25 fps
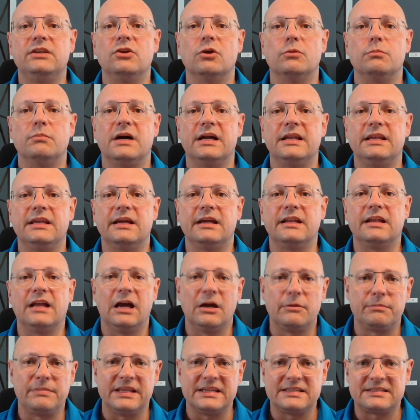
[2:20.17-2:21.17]
your money and
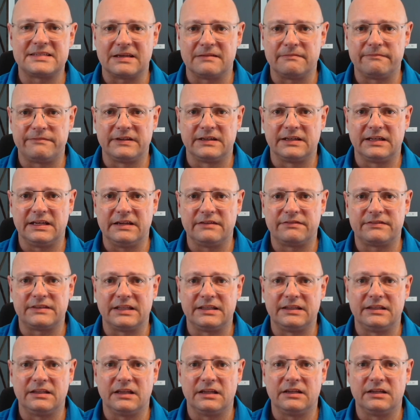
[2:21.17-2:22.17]
hope there's something left
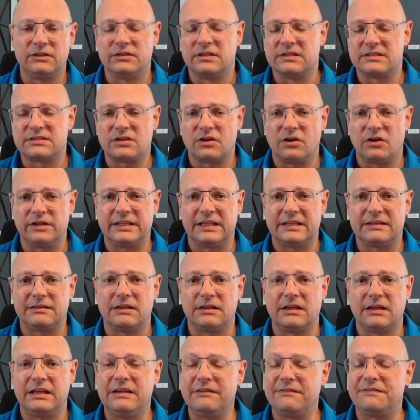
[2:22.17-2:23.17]
and decide that
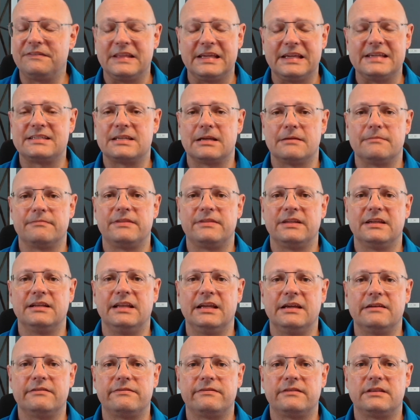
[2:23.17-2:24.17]
if there's something
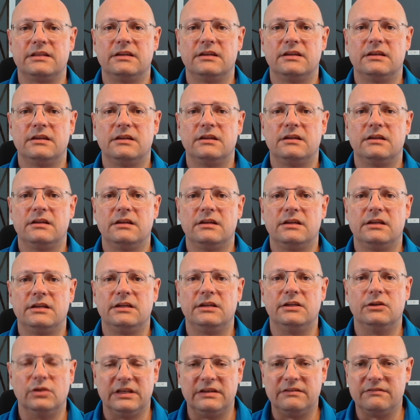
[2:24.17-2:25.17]
left
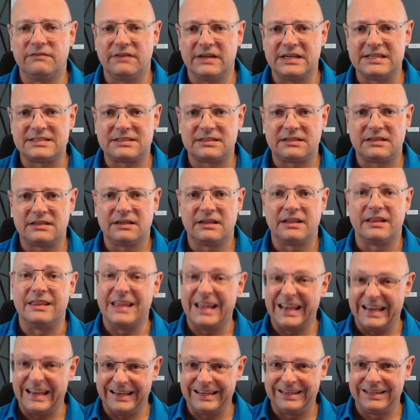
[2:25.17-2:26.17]
you'll invest
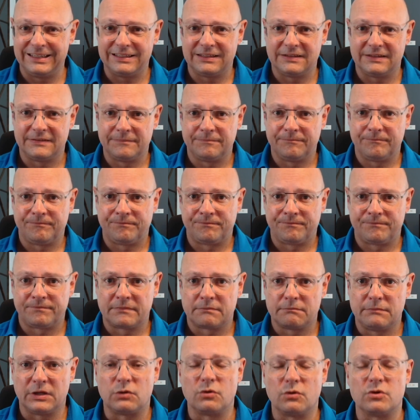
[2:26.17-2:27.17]
then,
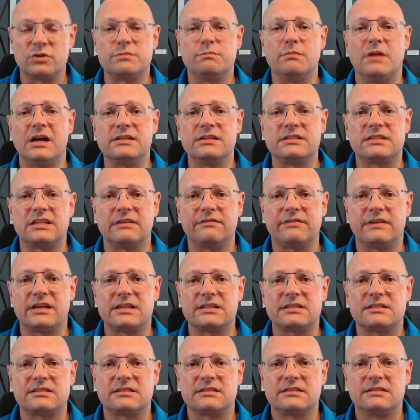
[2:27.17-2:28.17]
because most of
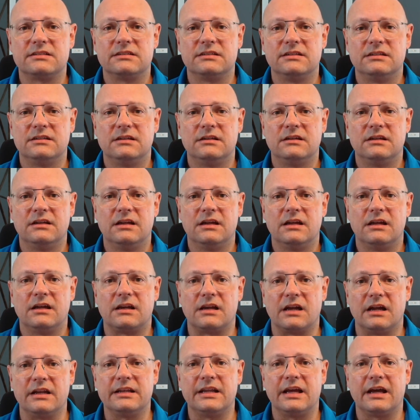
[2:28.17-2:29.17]
us
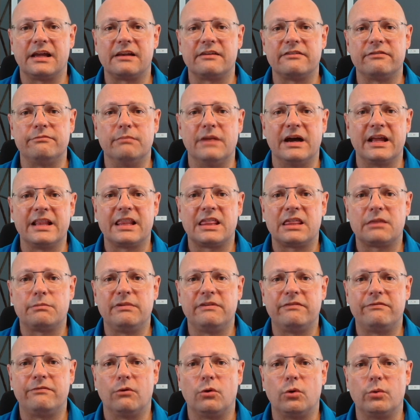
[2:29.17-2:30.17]
run out of month
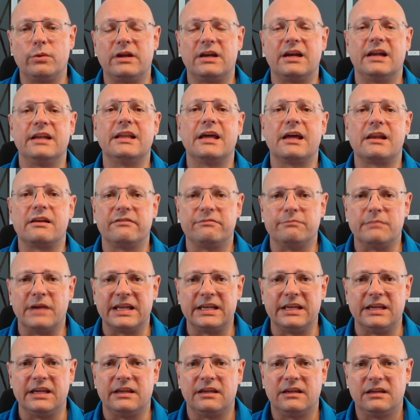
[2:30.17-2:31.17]
before we run out of
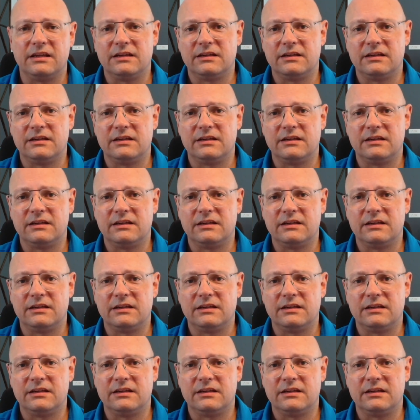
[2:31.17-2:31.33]
money.